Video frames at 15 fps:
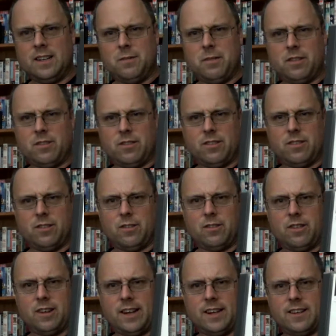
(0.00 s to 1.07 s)
Make sure there's no
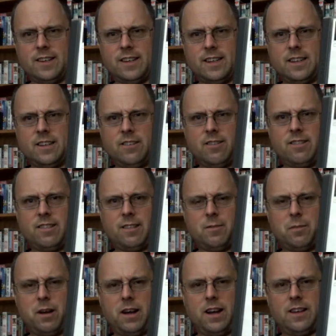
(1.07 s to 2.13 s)
shine on it. Jurassic
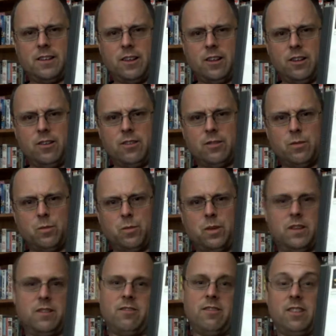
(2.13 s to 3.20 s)
Park, the Lost
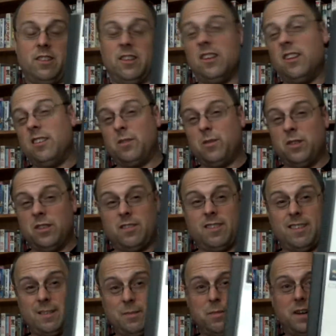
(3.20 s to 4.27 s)
World
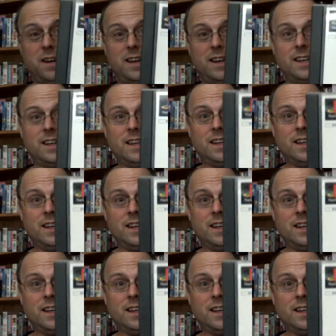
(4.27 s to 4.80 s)
Jurassic Park,